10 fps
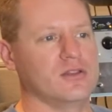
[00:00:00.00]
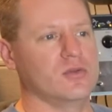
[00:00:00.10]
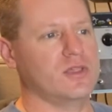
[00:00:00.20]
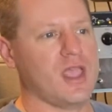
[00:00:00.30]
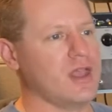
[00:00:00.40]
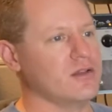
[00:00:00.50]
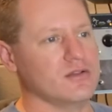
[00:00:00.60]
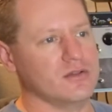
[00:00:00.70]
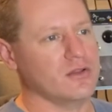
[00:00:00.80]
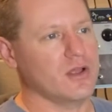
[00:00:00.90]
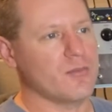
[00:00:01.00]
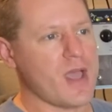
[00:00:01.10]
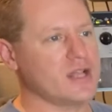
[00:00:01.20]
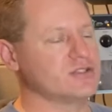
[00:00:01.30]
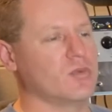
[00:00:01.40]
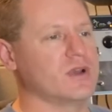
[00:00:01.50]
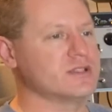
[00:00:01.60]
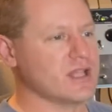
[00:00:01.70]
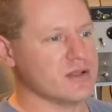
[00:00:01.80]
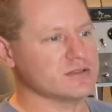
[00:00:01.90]
you can't imagine what it
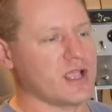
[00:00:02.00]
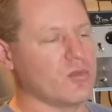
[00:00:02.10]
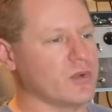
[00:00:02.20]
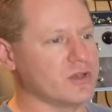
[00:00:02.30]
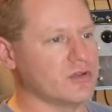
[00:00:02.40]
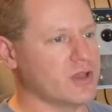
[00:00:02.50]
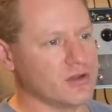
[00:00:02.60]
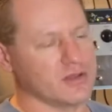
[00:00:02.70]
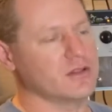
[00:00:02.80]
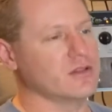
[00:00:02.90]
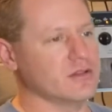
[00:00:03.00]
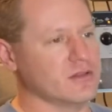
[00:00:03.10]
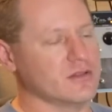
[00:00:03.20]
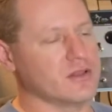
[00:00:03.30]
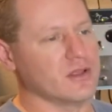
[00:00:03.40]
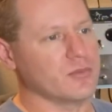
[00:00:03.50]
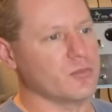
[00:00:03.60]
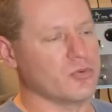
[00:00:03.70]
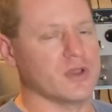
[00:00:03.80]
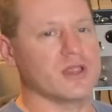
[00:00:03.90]
sounds like when you're hearing the
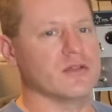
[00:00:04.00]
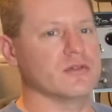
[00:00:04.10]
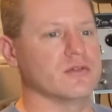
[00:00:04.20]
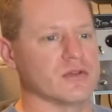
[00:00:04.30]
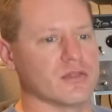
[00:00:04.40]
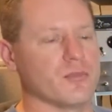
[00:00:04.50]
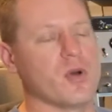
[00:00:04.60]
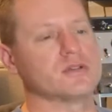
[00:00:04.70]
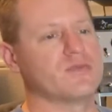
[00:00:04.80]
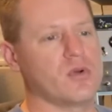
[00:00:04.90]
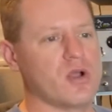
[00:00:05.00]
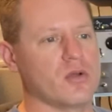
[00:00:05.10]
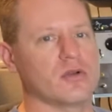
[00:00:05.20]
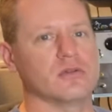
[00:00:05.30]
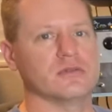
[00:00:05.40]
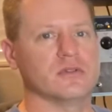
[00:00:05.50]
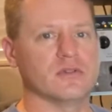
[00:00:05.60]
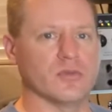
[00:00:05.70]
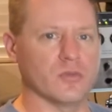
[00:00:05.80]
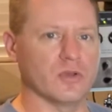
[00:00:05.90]
pre or the post vocoder,
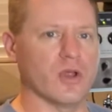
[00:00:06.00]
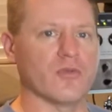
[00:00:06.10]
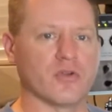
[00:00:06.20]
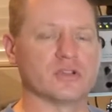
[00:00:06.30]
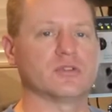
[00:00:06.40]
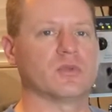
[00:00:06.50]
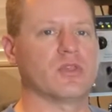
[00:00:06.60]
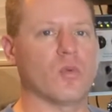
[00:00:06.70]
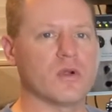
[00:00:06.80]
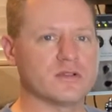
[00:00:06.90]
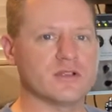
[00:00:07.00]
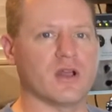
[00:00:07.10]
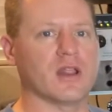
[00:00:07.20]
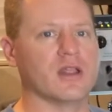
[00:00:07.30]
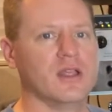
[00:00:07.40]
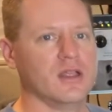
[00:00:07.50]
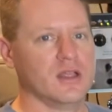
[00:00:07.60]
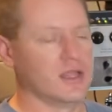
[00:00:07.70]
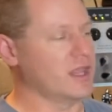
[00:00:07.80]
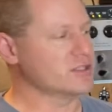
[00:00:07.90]
version with the words on it.
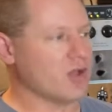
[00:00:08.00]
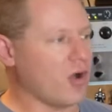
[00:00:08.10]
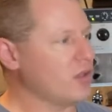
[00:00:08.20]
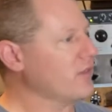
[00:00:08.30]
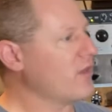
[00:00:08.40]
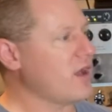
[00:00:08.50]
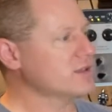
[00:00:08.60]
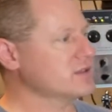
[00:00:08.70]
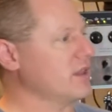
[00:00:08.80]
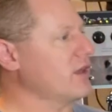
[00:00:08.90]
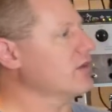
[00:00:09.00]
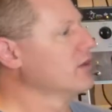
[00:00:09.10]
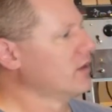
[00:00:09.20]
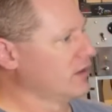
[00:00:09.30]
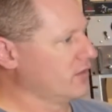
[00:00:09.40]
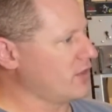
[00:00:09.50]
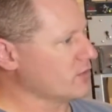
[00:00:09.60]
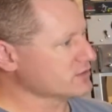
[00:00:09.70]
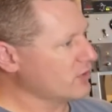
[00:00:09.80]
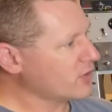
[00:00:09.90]
It's all on the oscillator. There
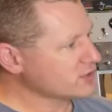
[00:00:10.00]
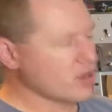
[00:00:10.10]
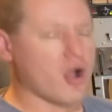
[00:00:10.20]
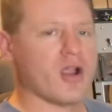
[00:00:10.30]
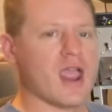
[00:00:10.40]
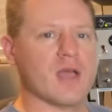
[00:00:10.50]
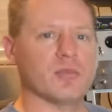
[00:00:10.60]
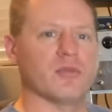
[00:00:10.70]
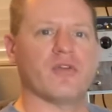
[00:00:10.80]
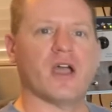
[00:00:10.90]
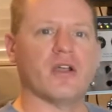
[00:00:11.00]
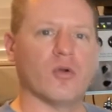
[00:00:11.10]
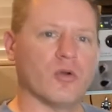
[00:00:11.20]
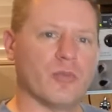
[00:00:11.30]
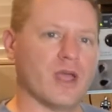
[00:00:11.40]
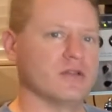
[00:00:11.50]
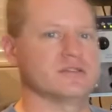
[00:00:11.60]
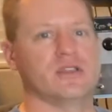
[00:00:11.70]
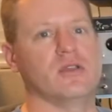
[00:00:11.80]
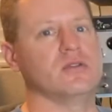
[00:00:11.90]
was no guitar amplifier or
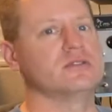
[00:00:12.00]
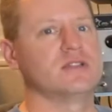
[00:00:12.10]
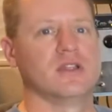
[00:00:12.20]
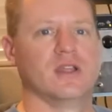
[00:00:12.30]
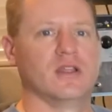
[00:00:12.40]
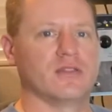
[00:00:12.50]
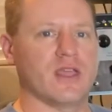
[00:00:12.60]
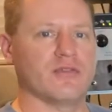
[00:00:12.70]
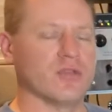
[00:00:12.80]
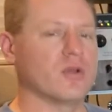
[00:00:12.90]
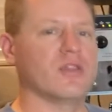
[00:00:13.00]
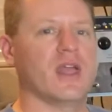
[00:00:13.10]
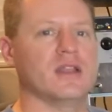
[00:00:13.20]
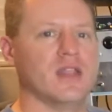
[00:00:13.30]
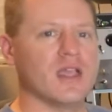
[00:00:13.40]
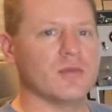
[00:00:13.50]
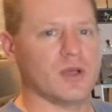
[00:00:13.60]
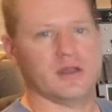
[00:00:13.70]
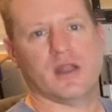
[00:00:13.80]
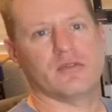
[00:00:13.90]
pedals used. They floated the idea,
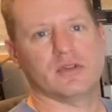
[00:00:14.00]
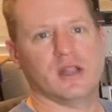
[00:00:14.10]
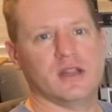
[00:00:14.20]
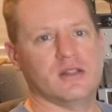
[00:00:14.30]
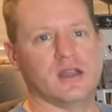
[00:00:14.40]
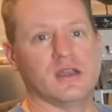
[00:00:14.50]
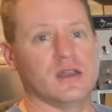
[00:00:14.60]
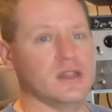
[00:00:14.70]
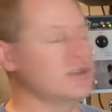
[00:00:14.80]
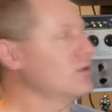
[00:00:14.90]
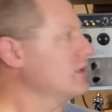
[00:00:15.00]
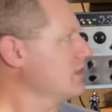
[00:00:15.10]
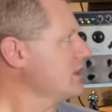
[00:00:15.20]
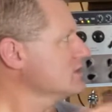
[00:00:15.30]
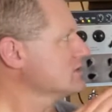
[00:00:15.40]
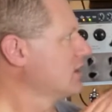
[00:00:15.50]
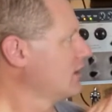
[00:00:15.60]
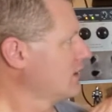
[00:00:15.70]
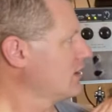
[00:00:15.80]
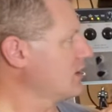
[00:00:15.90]
but never did it. They didn't need to it. These
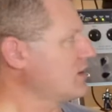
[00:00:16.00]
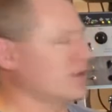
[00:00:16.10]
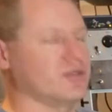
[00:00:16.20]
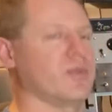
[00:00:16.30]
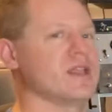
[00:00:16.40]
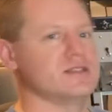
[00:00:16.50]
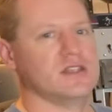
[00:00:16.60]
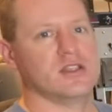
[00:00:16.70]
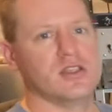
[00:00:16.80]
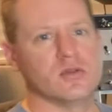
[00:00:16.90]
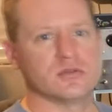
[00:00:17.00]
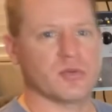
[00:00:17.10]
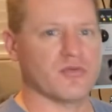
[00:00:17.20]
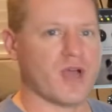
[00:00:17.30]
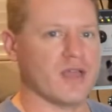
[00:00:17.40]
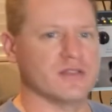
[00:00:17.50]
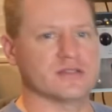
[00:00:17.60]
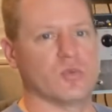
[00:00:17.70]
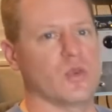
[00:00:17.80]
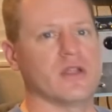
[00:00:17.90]
inductor-based EQs provide
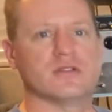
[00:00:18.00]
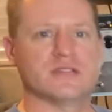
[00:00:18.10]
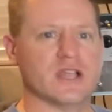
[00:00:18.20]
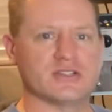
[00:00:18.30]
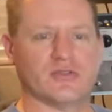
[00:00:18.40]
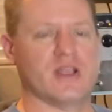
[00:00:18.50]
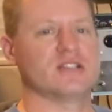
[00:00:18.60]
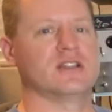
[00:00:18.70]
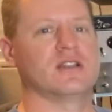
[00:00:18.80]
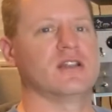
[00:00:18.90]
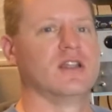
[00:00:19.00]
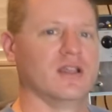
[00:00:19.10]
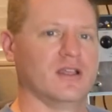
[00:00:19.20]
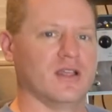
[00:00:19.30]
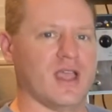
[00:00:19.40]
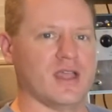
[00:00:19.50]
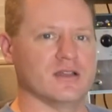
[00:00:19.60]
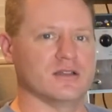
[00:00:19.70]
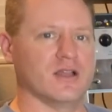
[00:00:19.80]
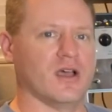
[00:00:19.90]
this weird saturation
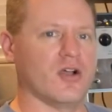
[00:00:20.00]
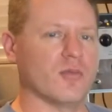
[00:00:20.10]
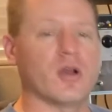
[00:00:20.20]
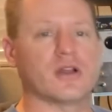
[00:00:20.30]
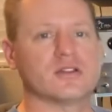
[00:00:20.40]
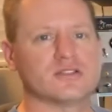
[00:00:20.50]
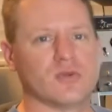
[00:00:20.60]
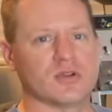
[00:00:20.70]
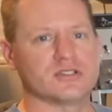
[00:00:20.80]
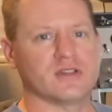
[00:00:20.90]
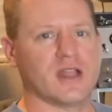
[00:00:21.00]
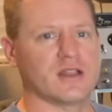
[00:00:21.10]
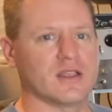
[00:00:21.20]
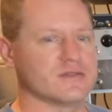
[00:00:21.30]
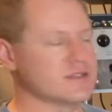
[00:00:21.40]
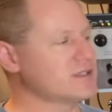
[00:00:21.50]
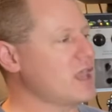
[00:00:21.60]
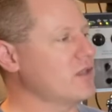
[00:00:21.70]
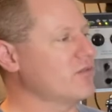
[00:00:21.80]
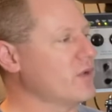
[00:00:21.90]
and harmonic distortion that gives the
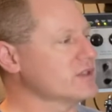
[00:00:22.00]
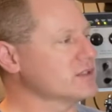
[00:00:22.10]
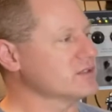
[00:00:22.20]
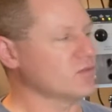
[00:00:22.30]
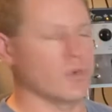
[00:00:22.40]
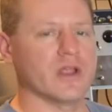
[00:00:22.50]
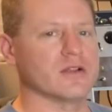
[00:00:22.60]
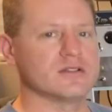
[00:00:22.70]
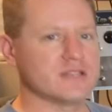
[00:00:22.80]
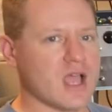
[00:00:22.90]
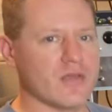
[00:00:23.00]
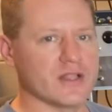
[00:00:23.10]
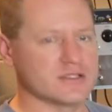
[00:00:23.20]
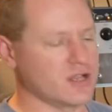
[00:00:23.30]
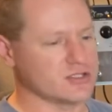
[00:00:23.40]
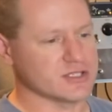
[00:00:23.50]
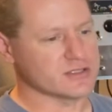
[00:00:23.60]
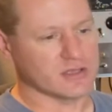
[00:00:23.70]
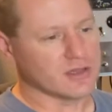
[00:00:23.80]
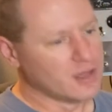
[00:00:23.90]
Cylon voice its weird sound. That's not
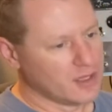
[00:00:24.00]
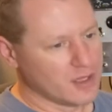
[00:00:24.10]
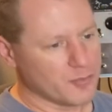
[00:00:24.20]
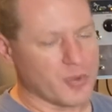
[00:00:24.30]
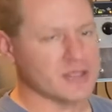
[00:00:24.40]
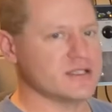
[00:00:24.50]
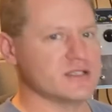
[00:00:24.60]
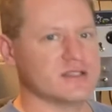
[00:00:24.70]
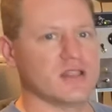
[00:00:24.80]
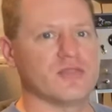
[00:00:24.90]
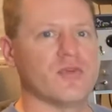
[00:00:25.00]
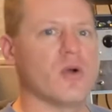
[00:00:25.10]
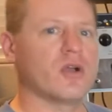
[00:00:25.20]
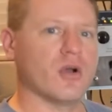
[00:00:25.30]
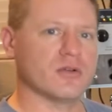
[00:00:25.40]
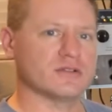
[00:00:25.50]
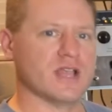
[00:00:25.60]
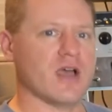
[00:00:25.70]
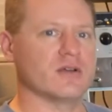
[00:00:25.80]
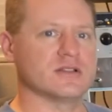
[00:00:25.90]
just a buzzy synth vocoder
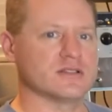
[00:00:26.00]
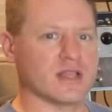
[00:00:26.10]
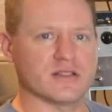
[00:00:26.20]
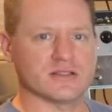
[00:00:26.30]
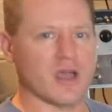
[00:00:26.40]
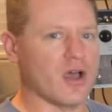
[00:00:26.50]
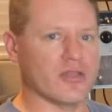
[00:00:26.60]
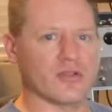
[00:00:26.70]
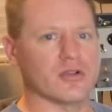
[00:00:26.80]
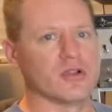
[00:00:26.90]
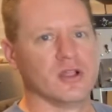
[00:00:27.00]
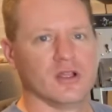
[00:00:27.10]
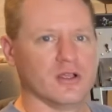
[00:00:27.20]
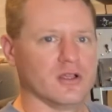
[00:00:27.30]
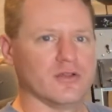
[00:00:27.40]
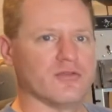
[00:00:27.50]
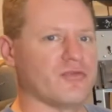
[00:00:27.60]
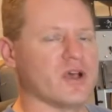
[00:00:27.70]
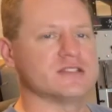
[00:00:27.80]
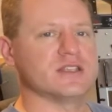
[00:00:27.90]
sound. It's like this other
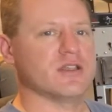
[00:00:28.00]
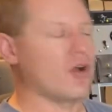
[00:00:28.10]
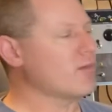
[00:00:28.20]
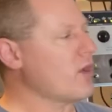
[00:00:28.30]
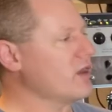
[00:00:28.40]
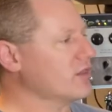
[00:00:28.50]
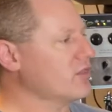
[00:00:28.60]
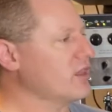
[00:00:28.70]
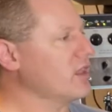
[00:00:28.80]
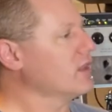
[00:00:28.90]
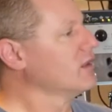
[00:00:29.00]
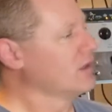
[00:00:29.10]
fuzzy harmonic thing